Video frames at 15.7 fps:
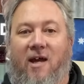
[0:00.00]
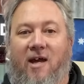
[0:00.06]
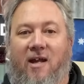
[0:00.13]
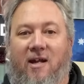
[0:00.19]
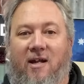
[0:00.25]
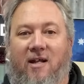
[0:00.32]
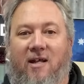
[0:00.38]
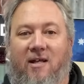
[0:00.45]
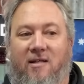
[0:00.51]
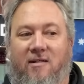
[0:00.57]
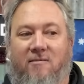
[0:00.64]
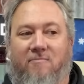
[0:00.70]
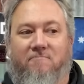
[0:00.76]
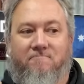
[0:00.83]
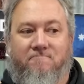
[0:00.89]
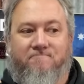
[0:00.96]
and it
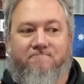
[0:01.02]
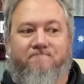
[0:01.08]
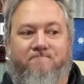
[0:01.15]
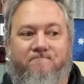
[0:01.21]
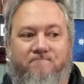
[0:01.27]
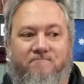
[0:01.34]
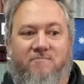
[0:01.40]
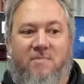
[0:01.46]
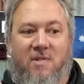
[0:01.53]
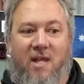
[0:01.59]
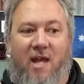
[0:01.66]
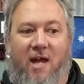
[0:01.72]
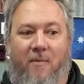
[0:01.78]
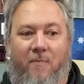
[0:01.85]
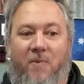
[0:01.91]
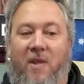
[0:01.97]
is,
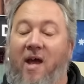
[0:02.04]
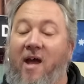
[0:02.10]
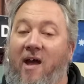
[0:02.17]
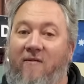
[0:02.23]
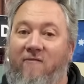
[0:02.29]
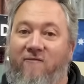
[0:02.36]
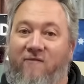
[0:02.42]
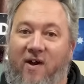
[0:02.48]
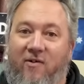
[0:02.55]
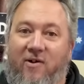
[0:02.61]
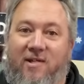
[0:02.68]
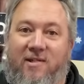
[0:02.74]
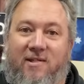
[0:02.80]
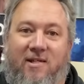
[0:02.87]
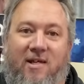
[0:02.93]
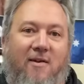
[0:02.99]
yeah, a very
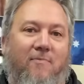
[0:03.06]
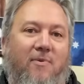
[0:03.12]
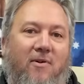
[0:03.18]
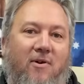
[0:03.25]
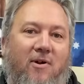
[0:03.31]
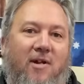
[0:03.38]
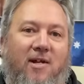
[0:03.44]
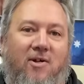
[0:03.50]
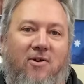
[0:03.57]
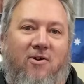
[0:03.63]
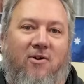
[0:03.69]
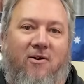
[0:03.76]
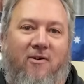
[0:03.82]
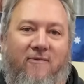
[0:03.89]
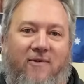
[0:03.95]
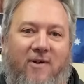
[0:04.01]
steep learning
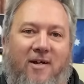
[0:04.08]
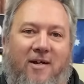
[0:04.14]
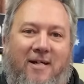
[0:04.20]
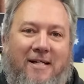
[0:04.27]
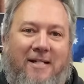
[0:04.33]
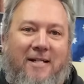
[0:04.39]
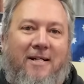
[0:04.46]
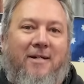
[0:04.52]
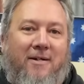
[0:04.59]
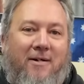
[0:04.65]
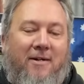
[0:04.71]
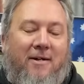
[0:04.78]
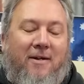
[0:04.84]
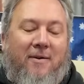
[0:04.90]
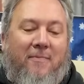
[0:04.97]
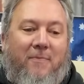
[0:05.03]
curve,
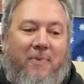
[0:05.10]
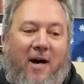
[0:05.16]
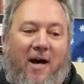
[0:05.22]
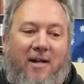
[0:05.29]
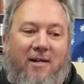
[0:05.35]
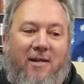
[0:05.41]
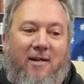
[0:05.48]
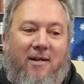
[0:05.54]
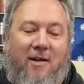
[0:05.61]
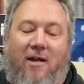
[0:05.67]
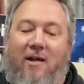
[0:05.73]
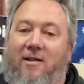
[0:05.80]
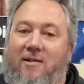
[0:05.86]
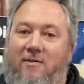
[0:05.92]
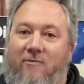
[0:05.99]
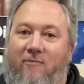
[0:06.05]
but
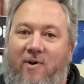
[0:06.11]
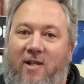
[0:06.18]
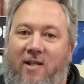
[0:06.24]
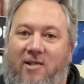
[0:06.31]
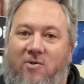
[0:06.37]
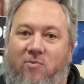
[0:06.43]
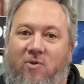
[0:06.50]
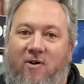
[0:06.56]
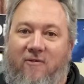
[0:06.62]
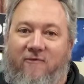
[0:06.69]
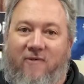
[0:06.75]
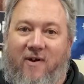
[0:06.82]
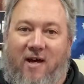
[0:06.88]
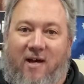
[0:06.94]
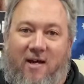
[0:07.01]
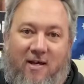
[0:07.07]
one that's
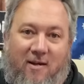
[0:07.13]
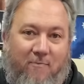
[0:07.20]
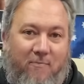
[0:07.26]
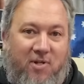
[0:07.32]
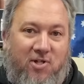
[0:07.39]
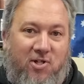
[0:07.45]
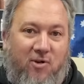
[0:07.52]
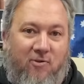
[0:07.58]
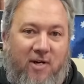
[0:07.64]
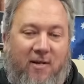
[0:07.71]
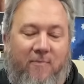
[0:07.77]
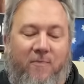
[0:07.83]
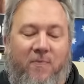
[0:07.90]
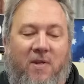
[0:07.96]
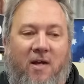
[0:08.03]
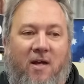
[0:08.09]
worth pursuing.